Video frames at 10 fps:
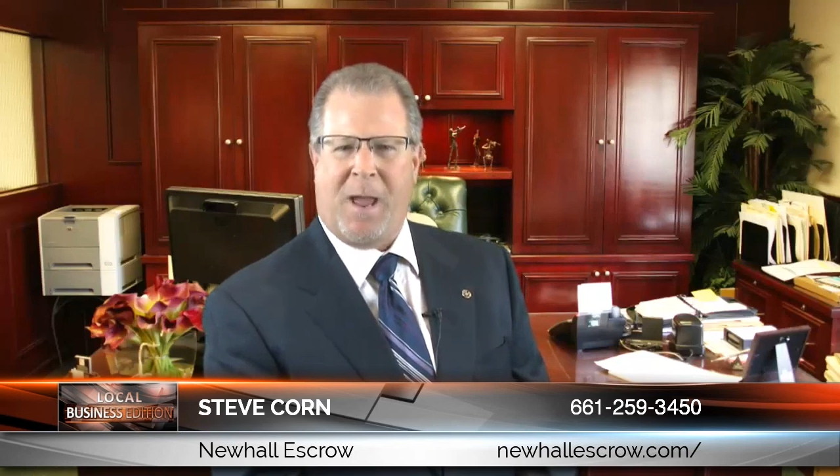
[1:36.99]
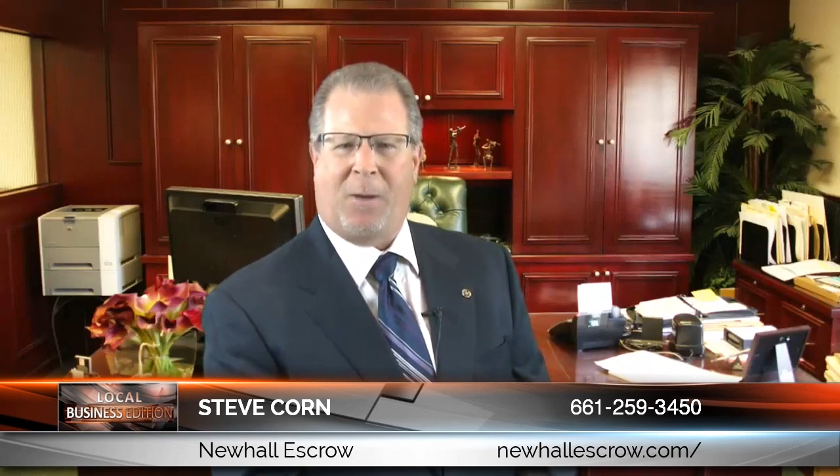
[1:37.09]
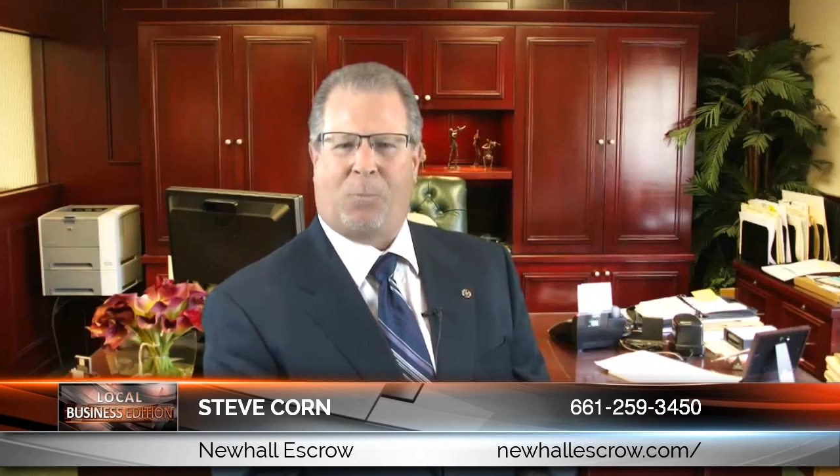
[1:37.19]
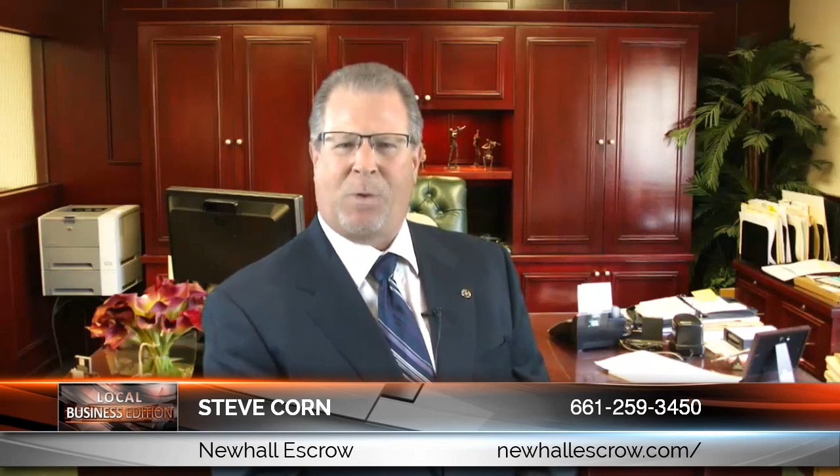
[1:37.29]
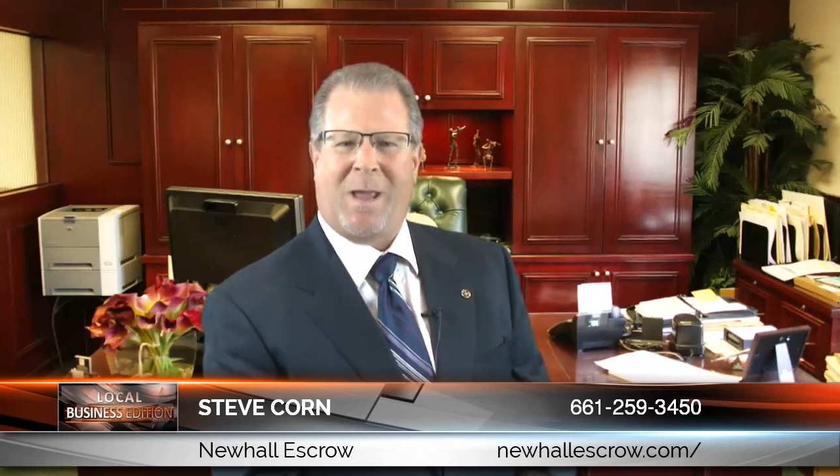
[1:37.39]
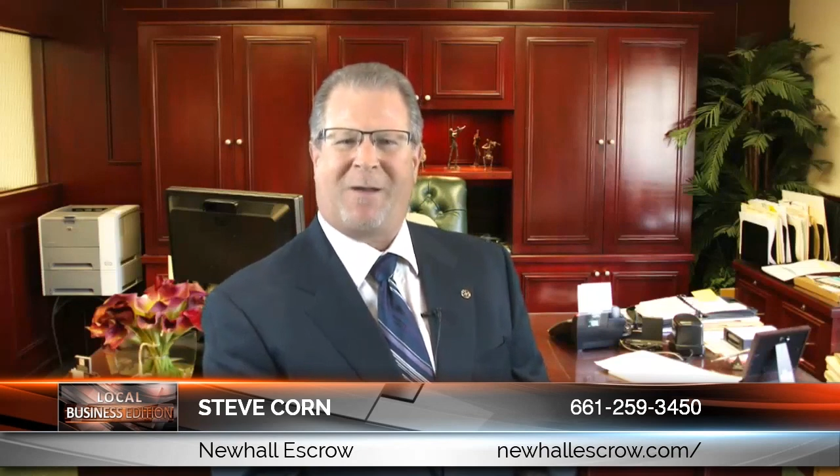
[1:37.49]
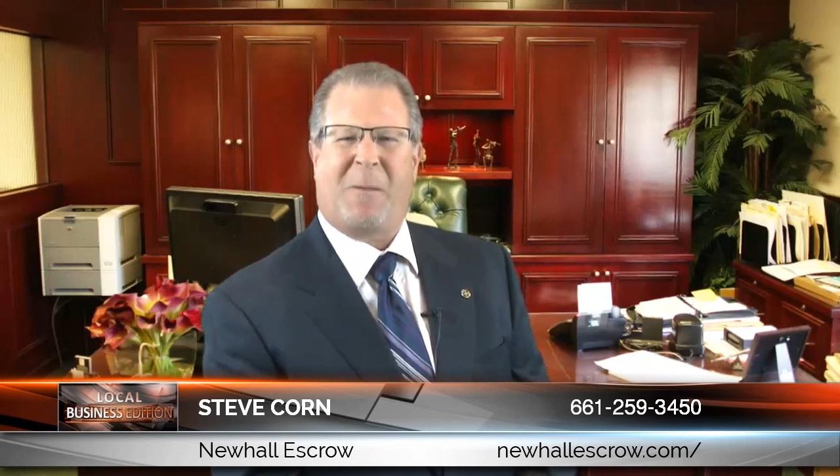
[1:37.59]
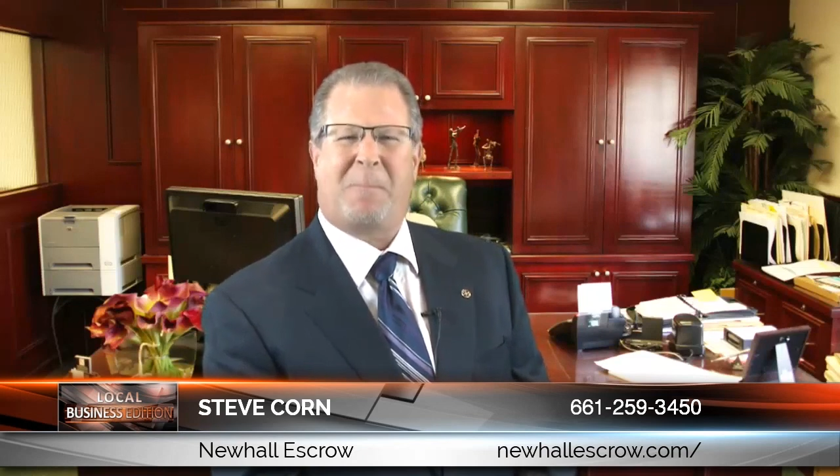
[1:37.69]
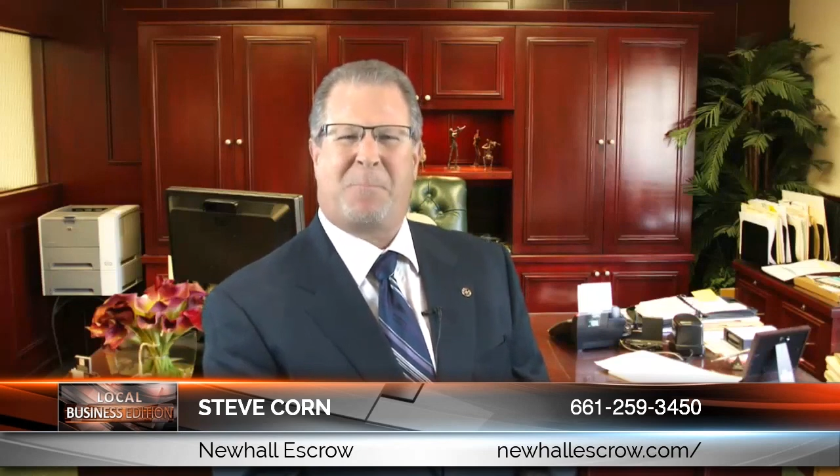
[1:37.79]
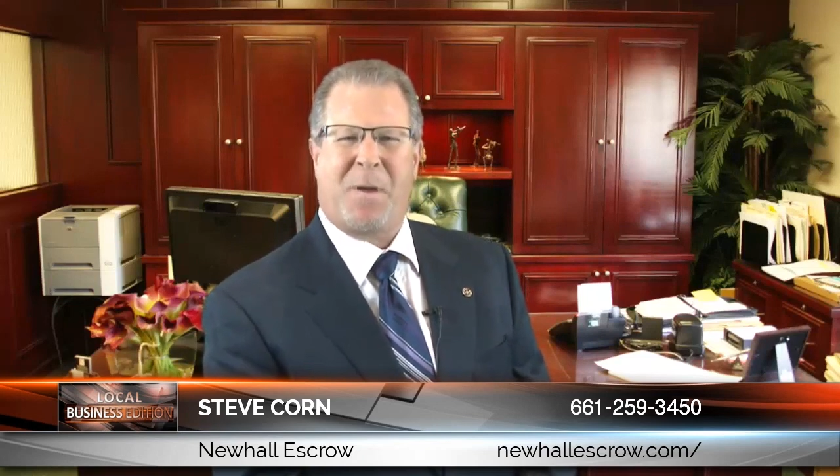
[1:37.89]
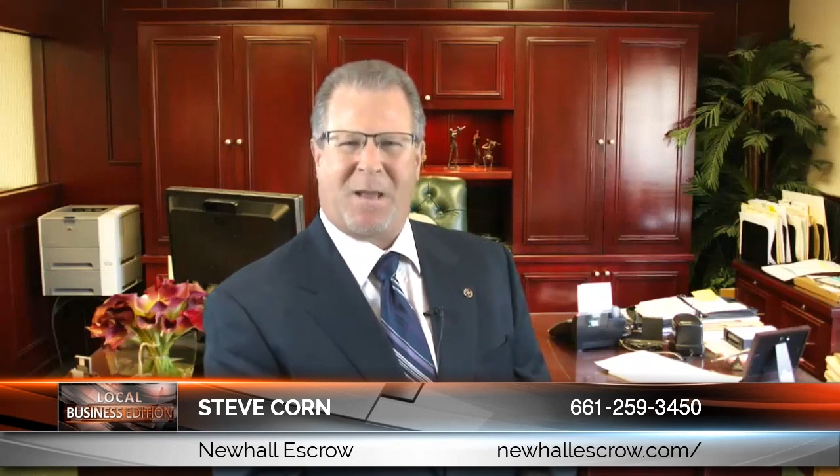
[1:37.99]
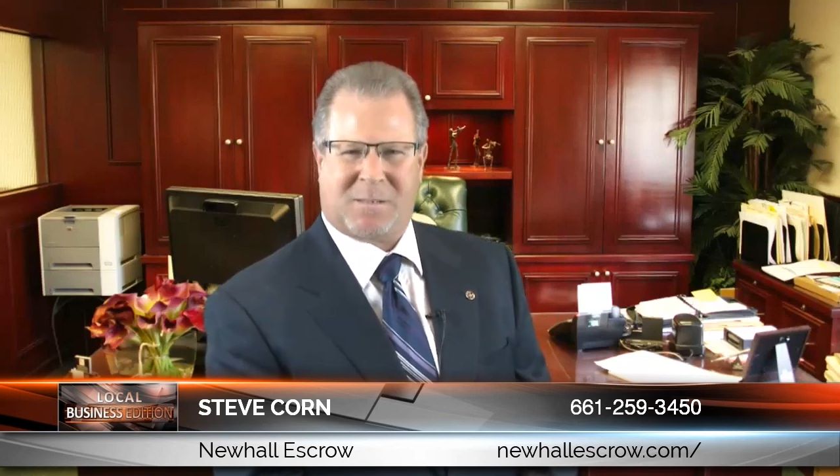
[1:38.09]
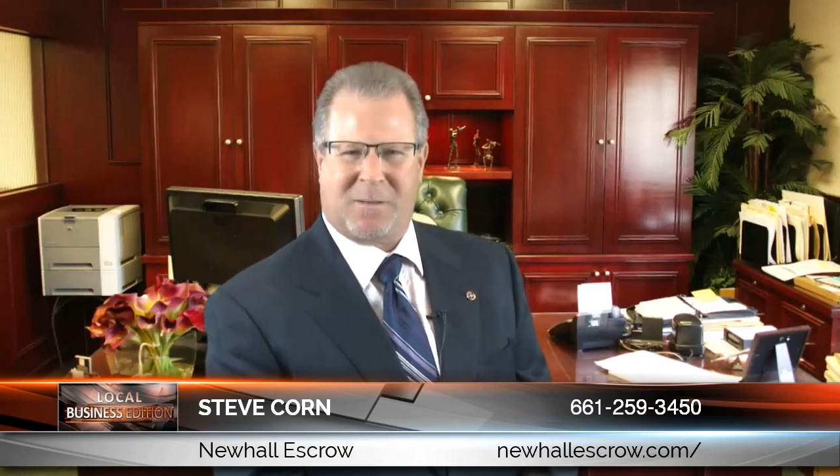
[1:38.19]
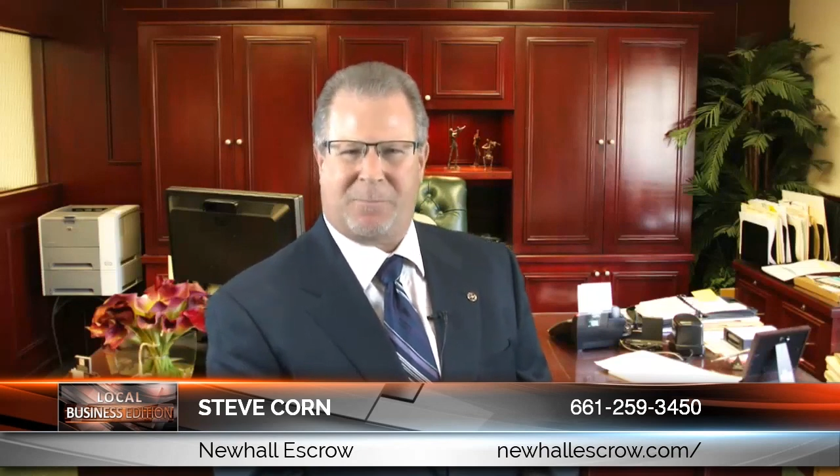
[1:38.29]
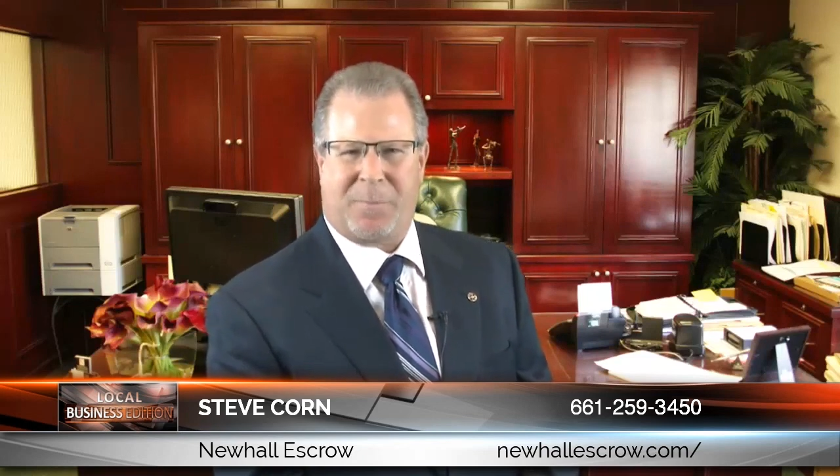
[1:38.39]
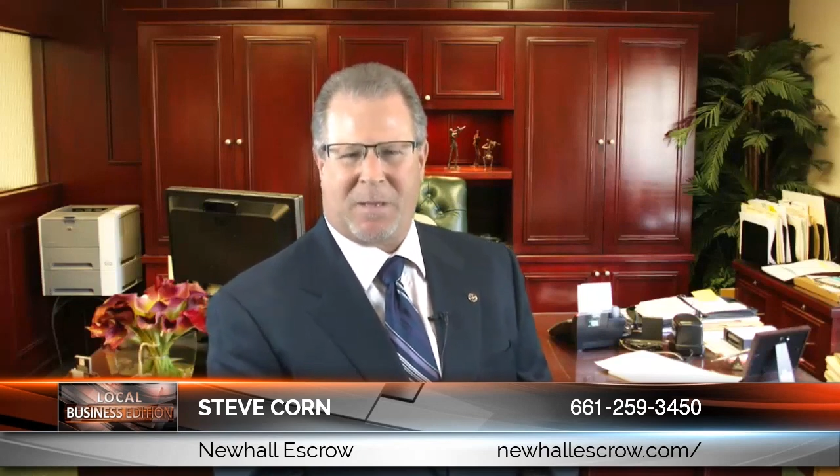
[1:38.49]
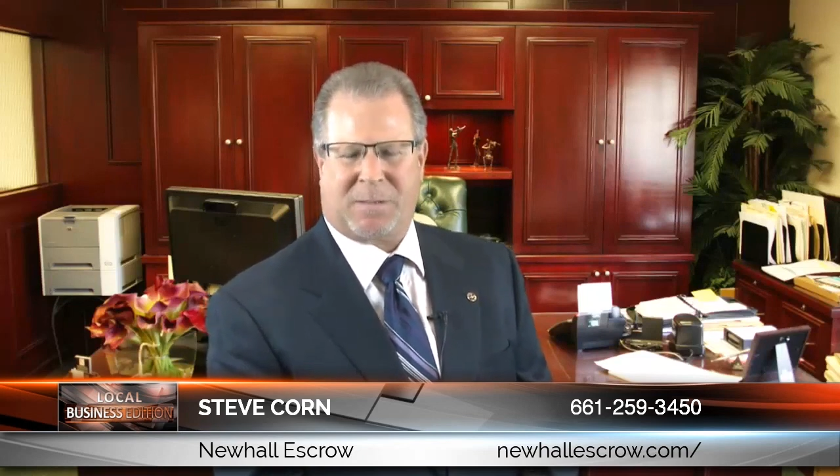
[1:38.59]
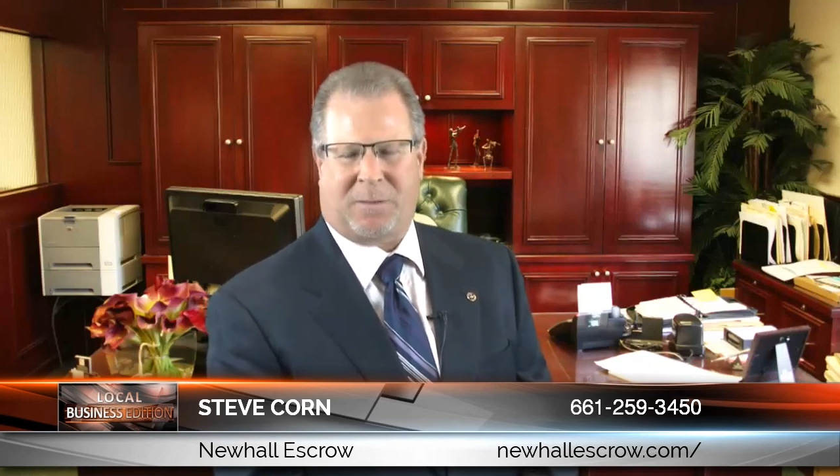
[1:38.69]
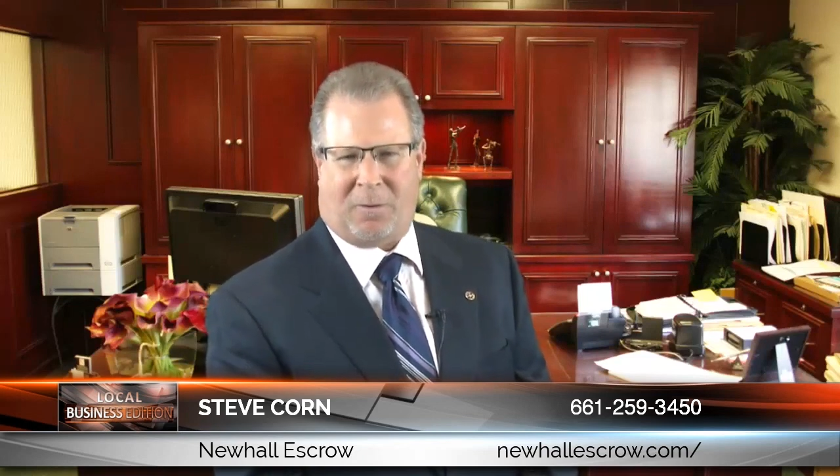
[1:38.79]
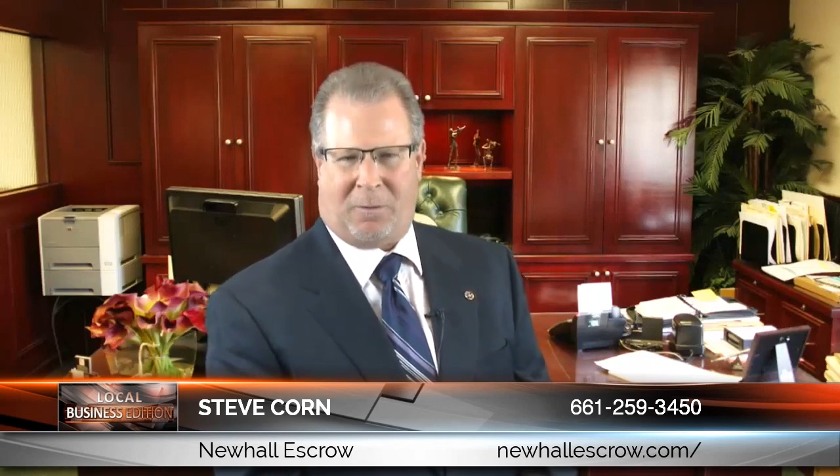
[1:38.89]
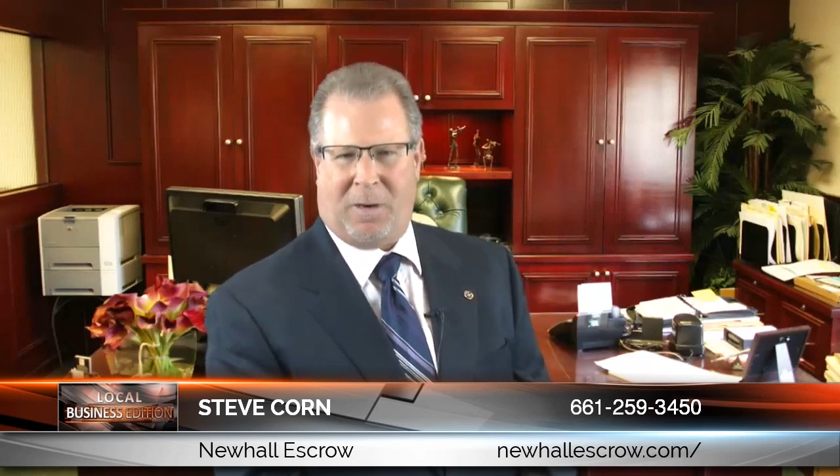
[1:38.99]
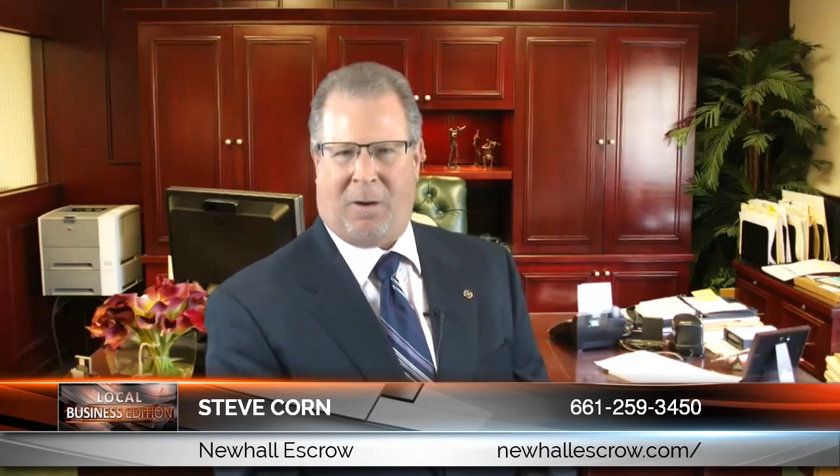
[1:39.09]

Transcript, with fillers: and we have the best of the best in our,